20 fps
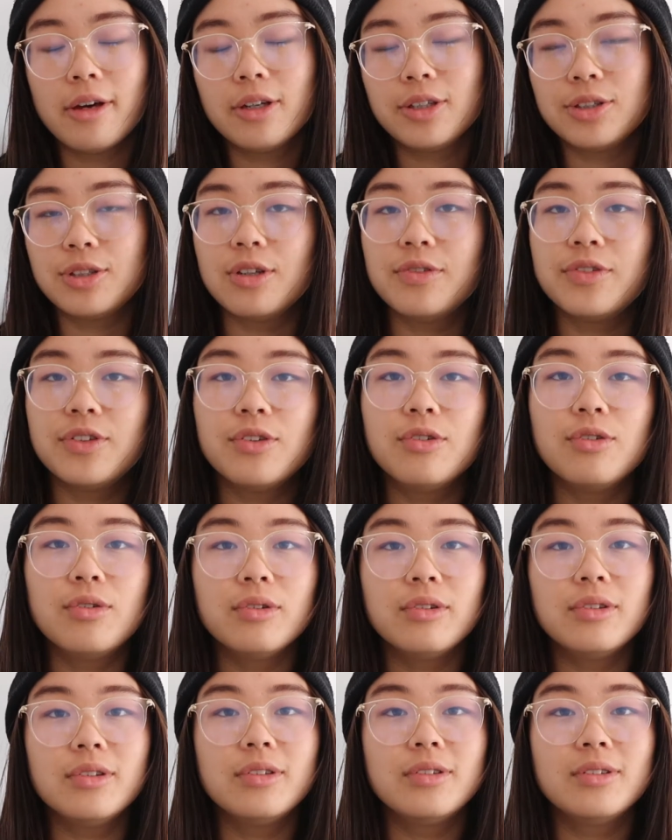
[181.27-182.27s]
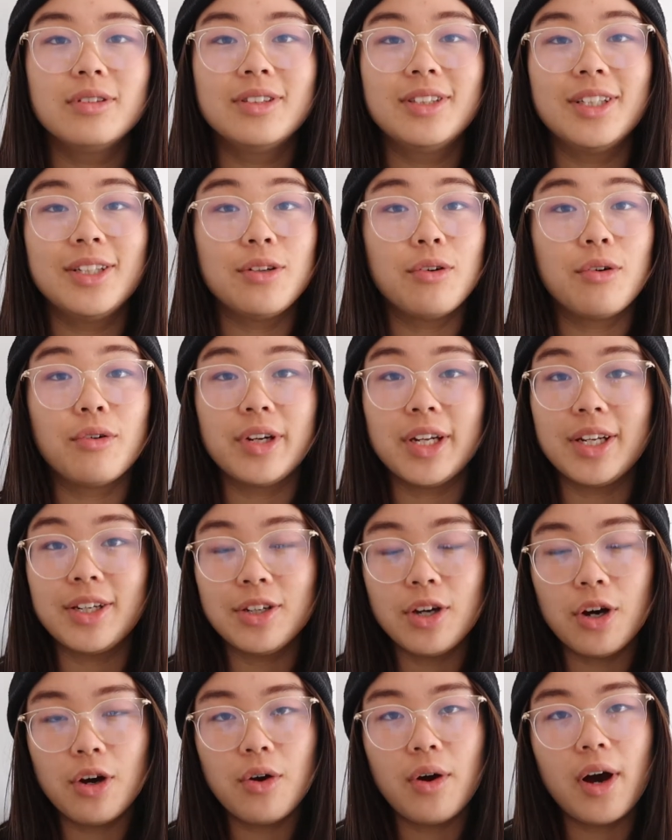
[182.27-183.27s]
So if you didn't already
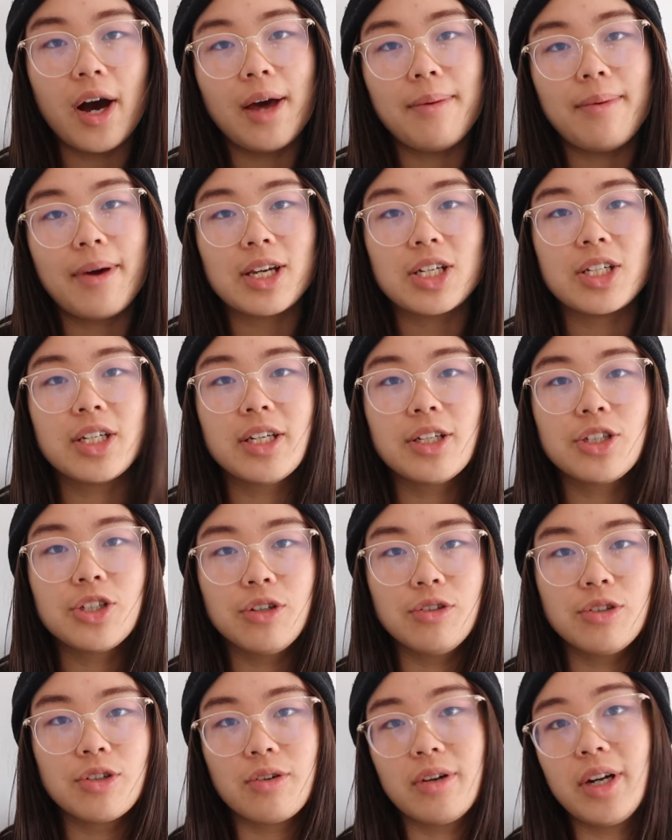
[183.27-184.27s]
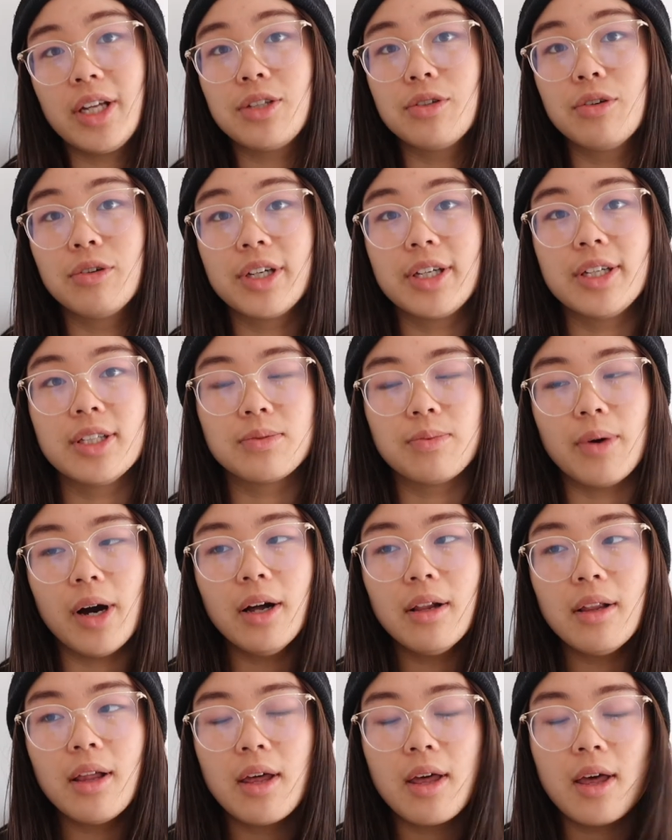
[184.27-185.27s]
know, I'm actually a tutor on italki as
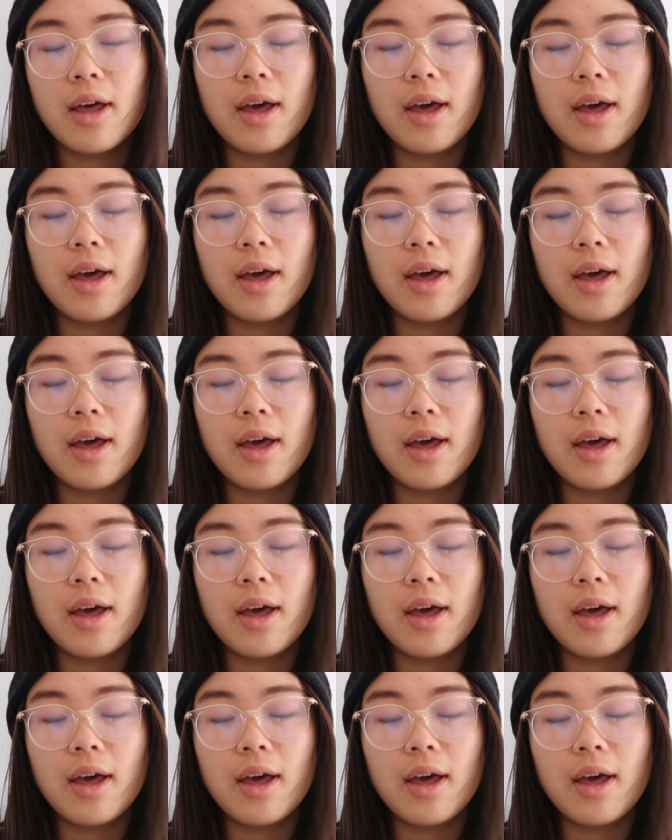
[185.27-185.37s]
well.